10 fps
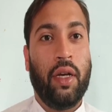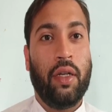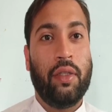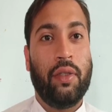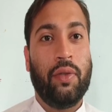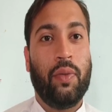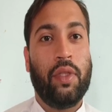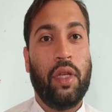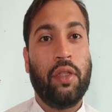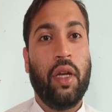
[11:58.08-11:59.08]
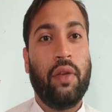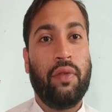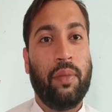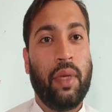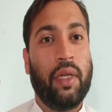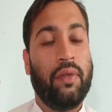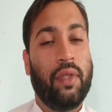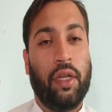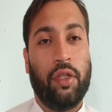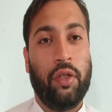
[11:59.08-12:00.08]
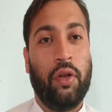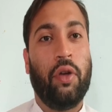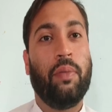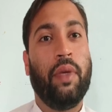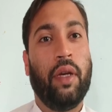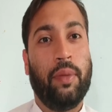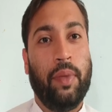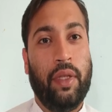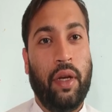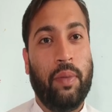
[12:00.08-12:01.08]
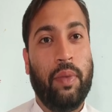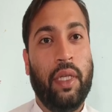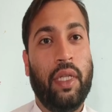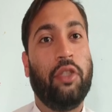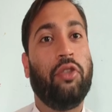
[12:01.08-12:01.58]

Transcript: us with such an informative session on PRP therapy, its